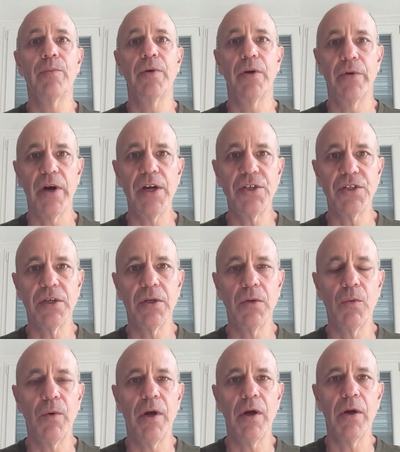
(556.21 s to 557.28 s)

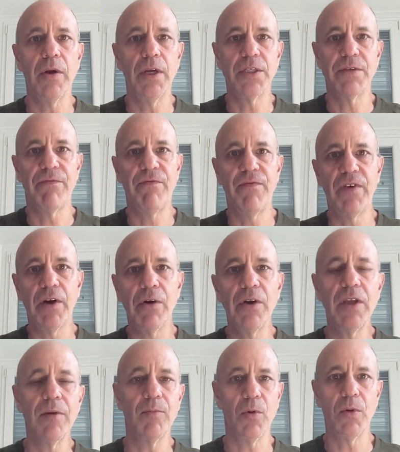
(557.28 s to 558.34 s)
progression where it's
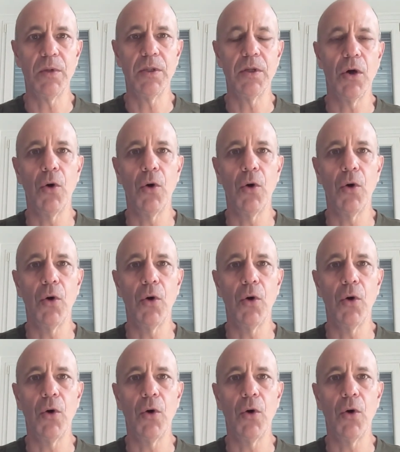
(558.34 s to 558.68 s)
variable